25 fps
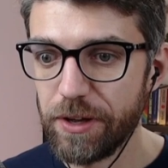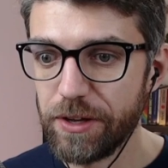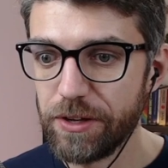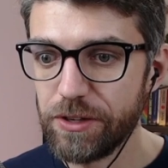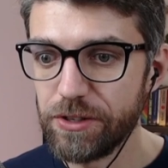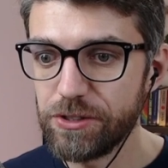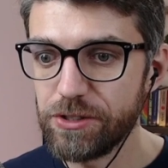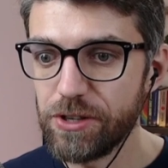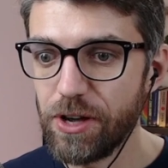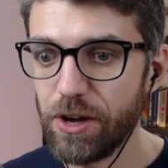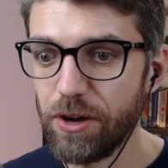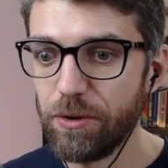
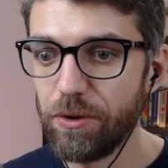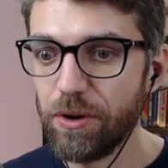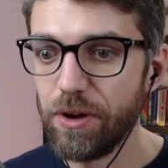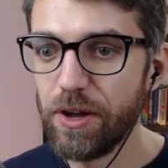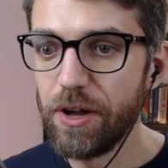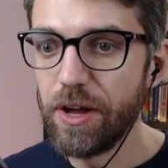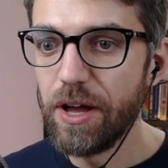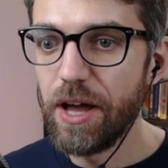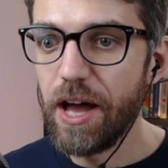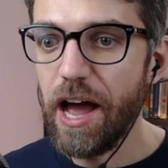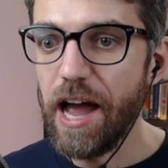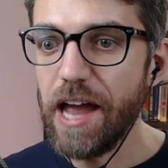So
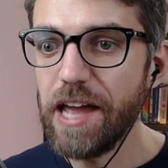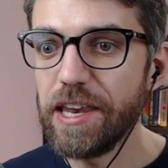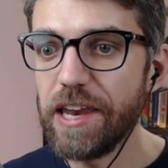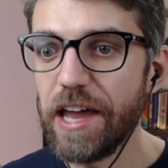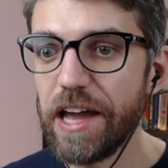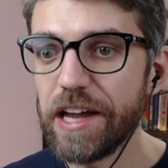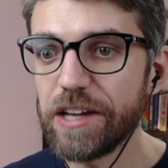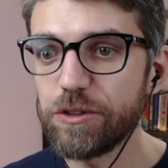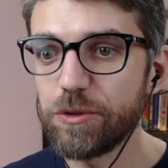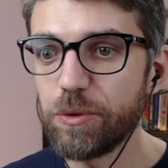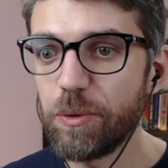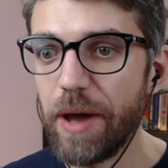I
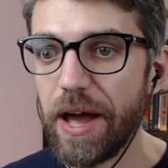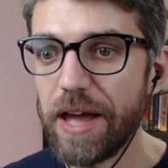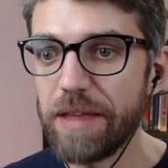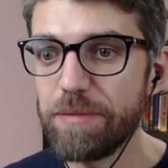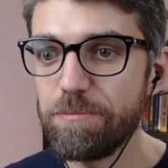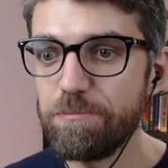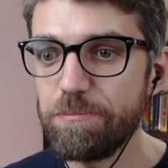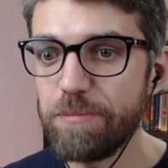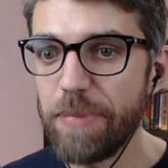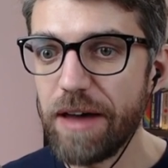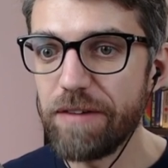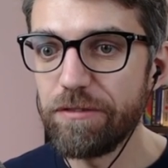like to
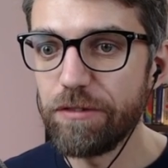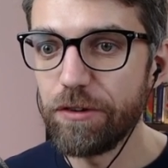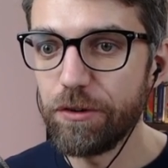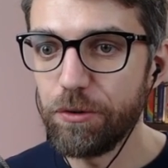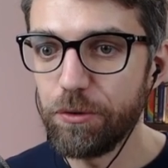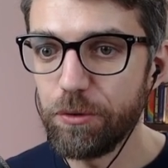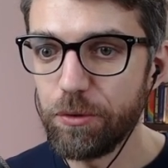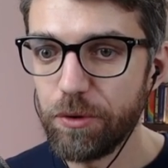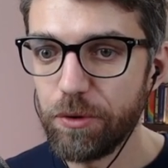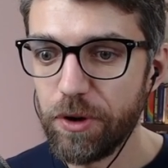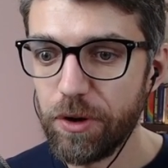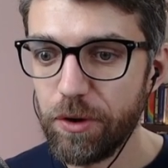add
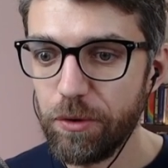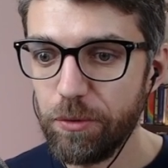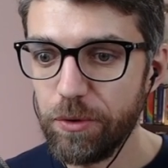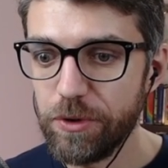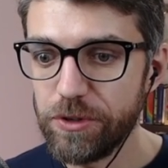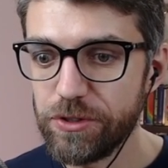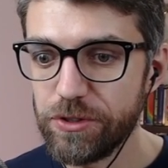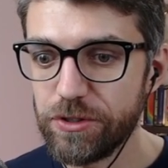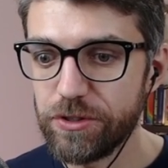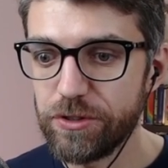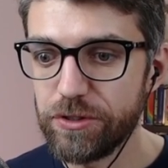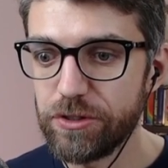bevel,
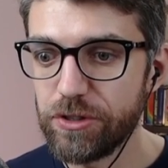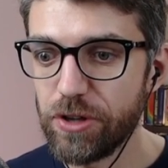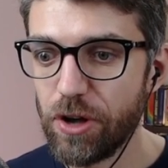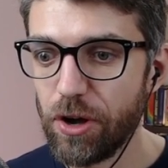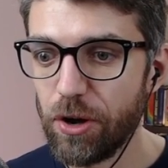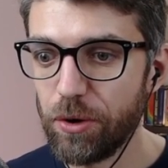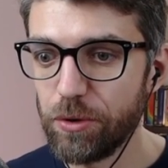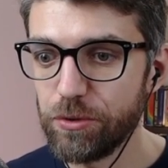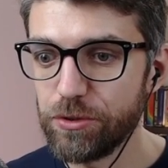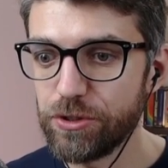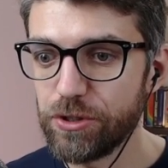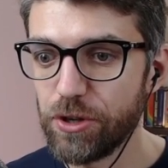which is
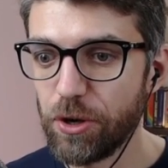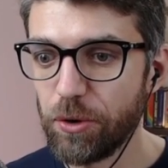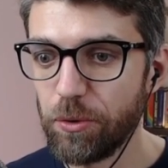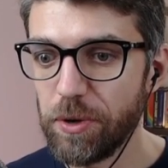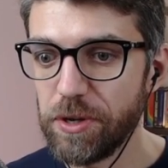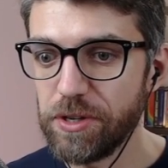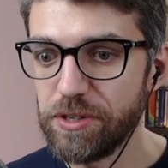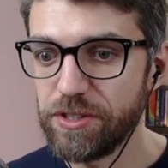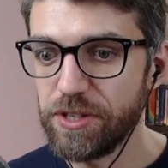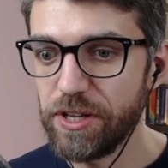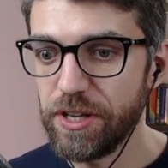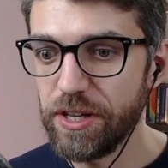so, so
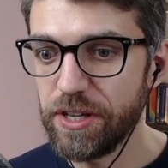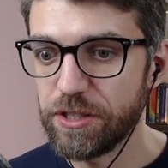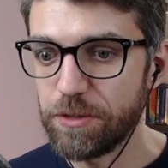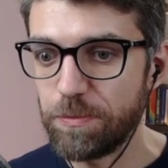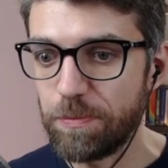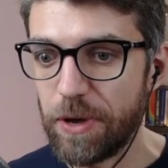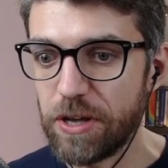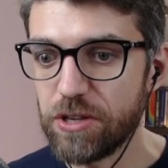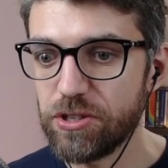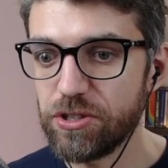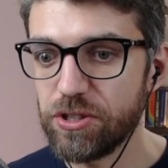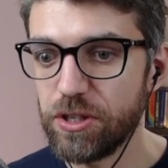easy,
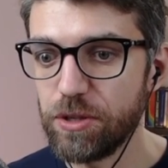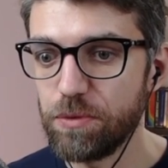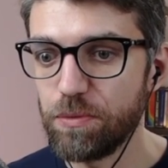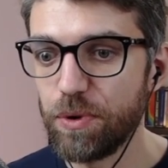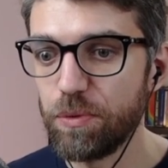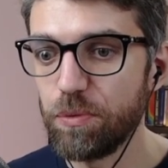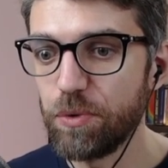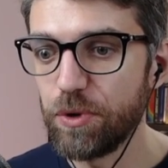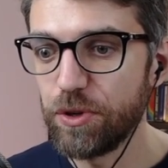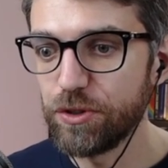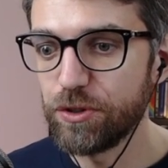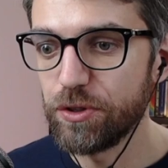especially
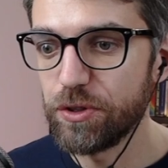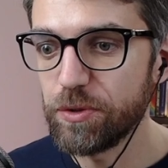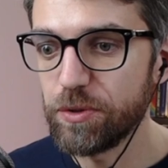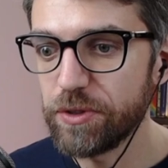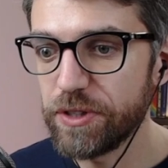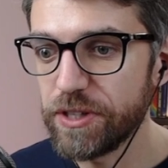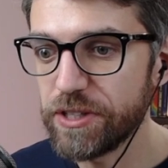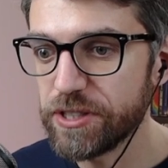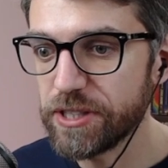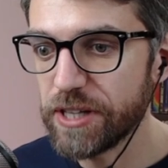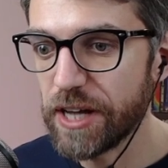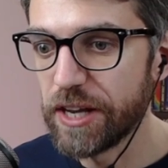when we're doing
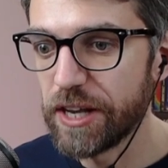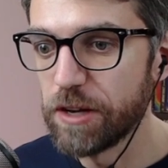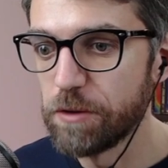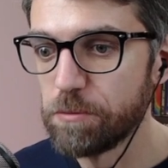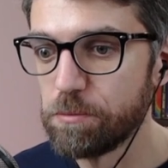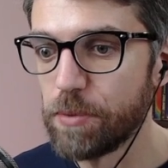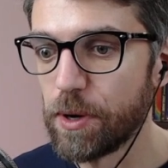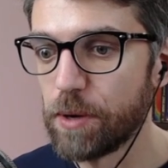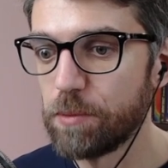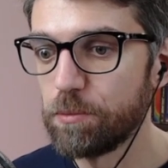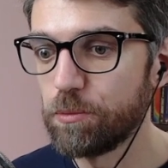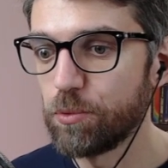this kind
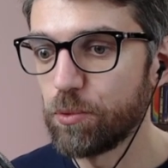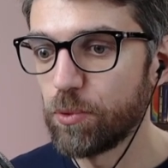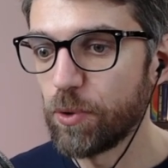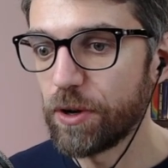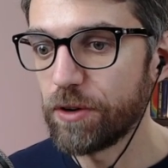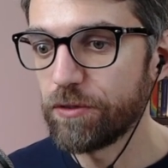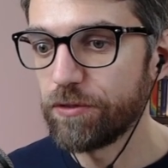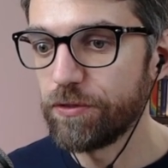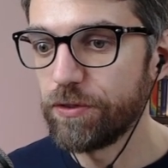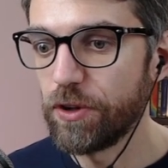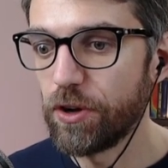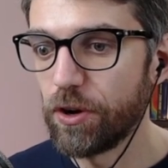of bump
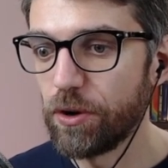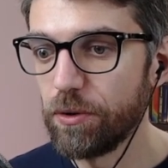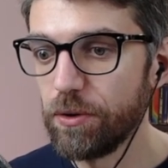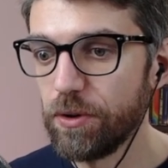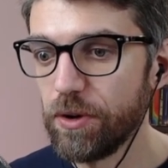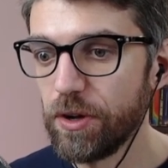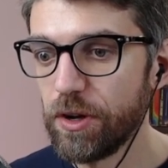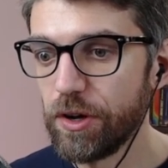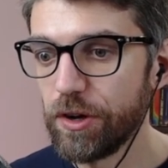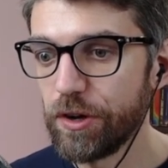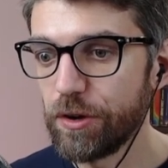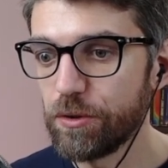workflow,
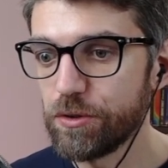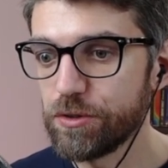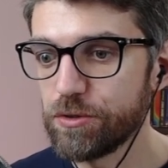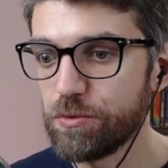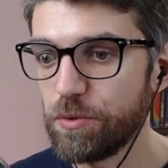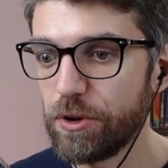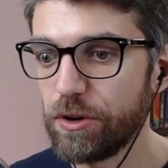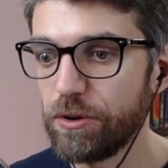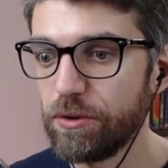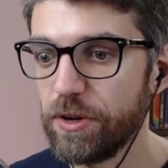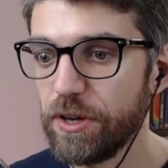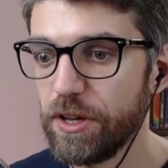because
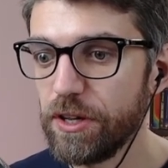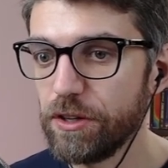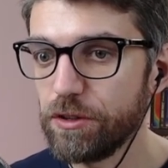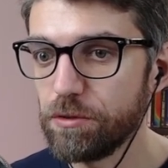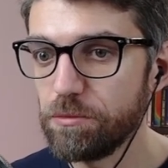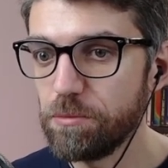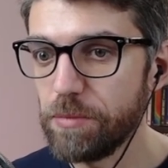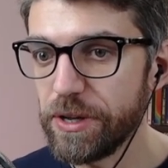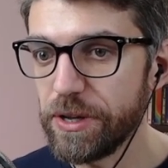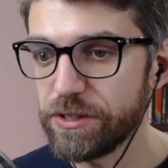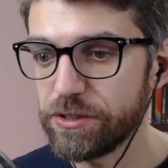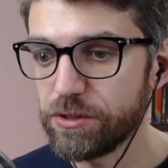we don't need to
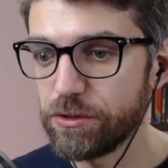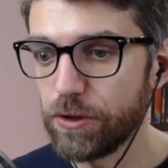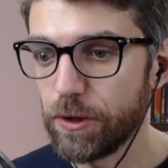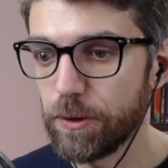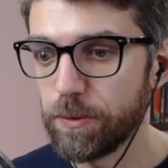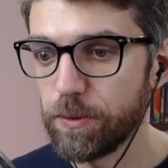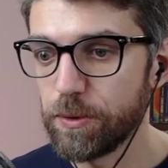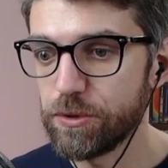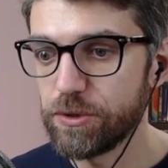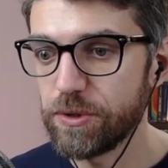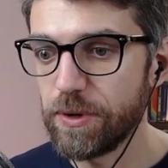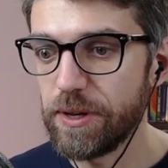mix
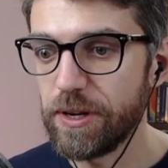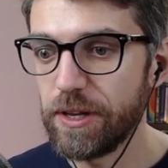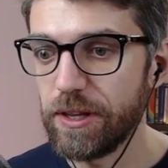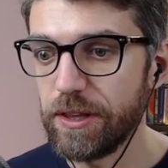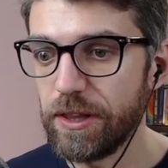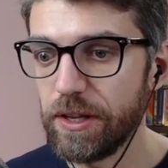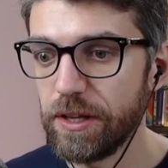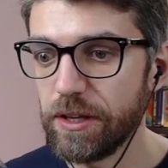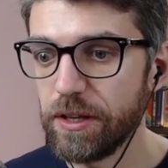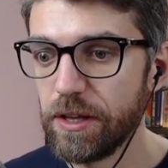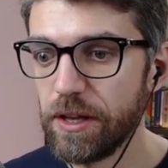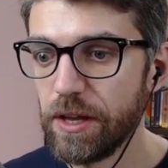normals or
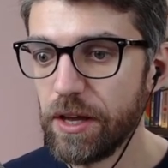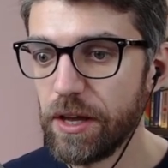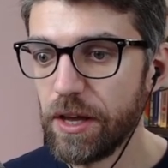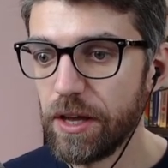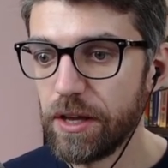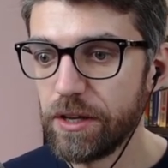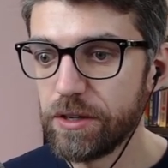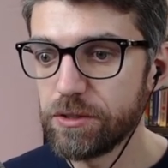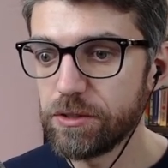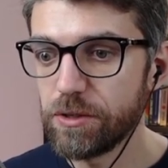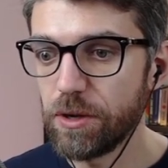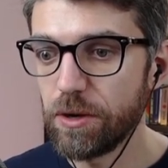anything.
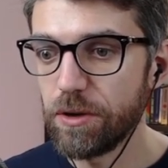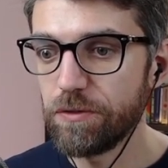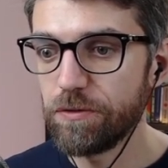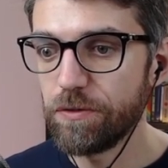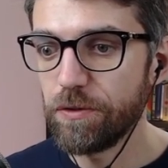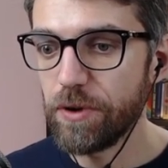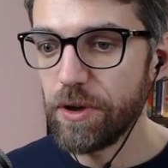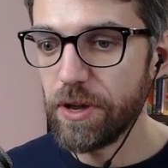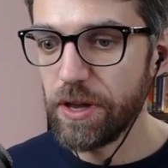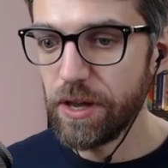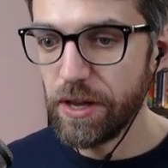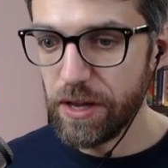So if
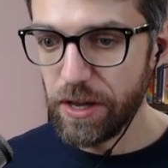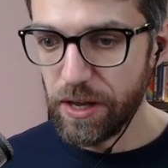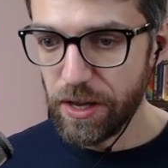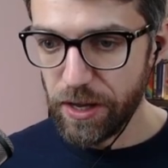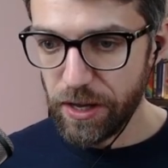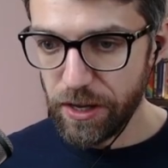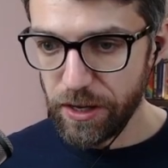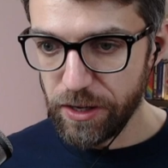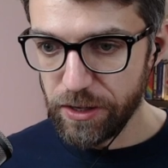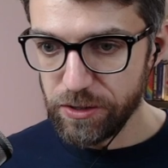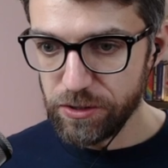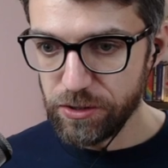we
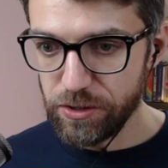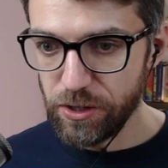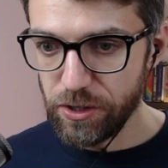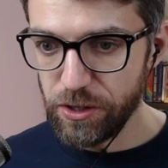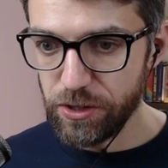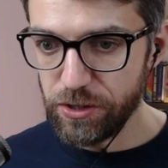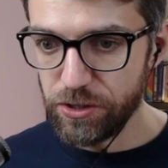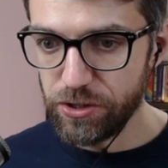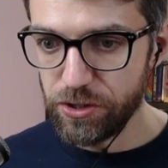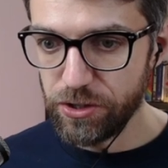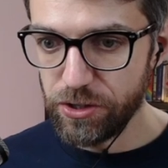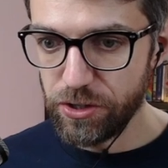
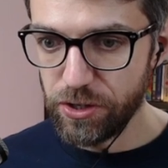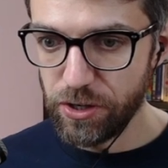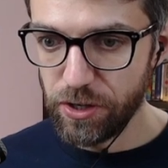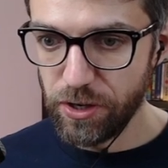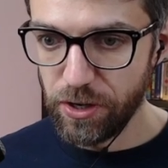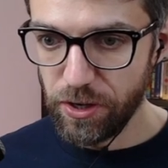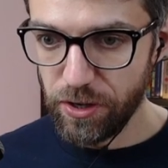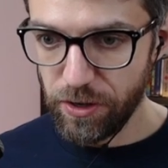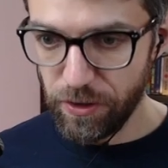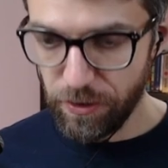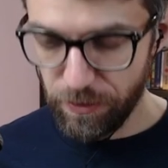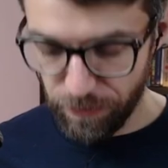search
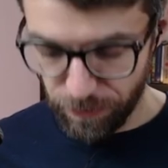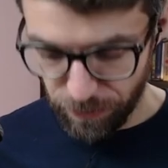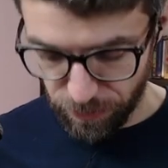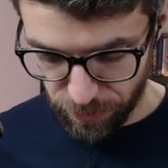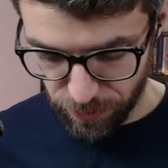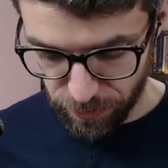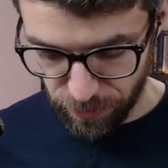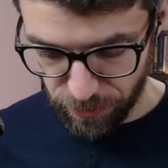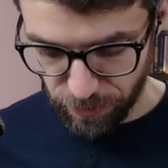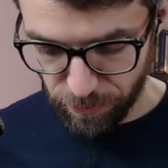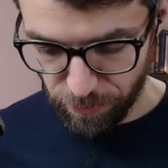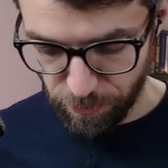
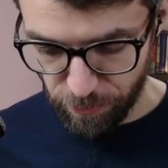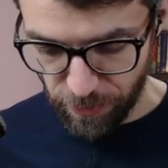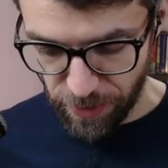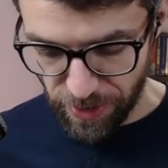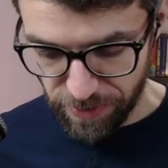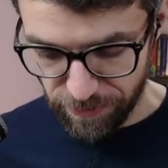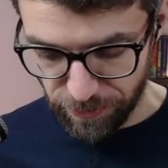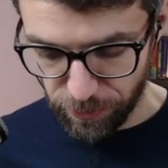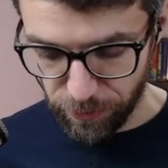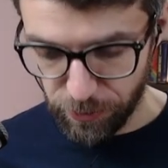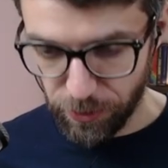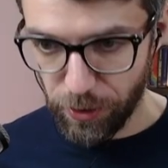for
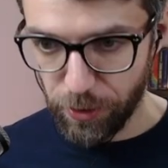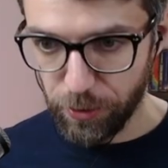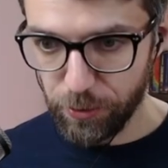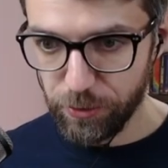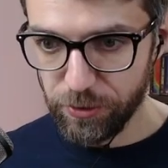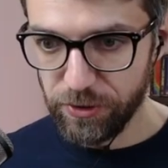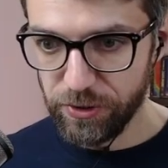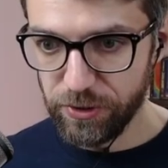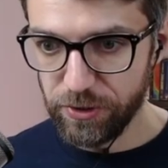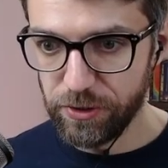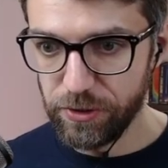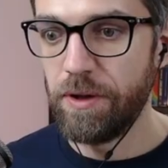bevel
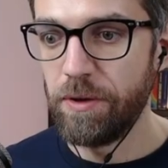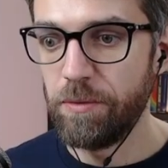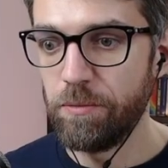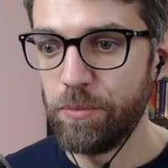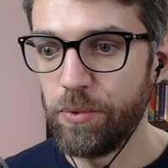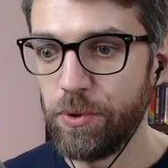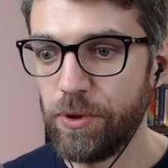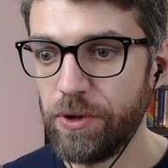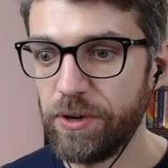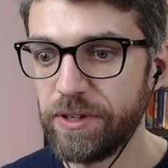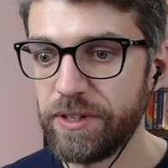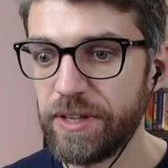node,
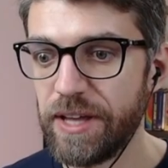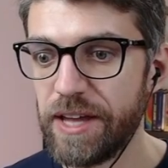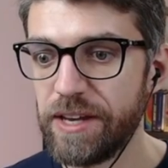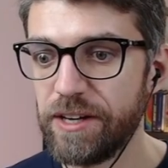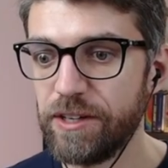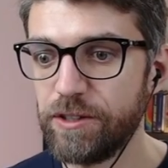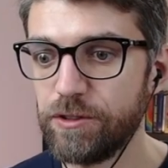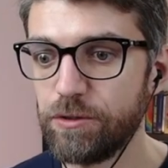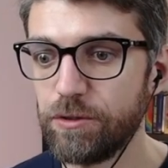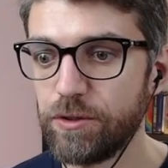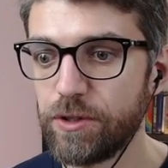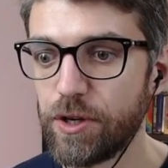plug that
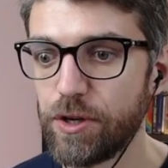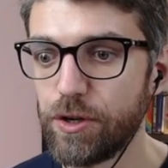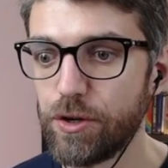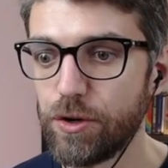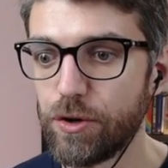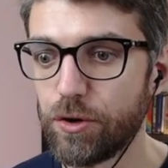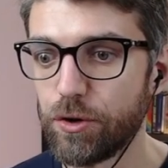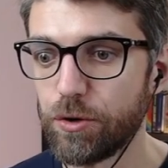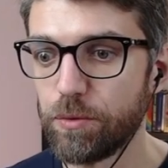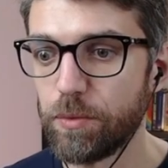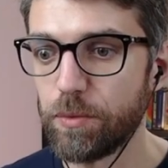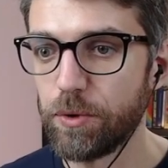into the
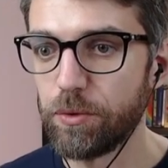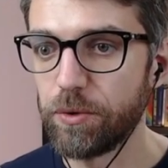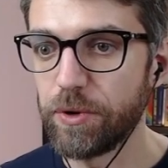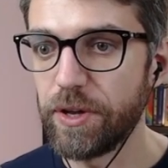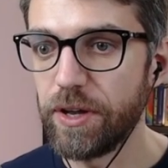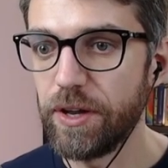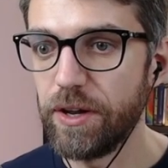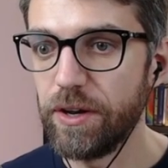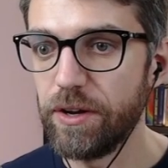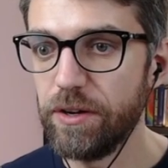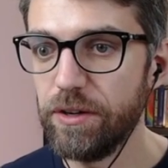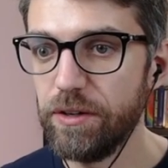normal
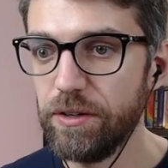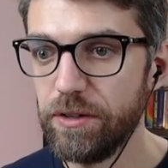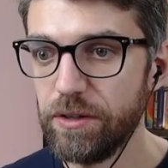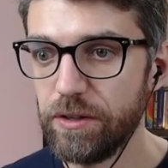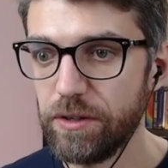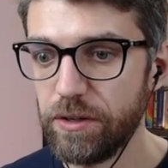here,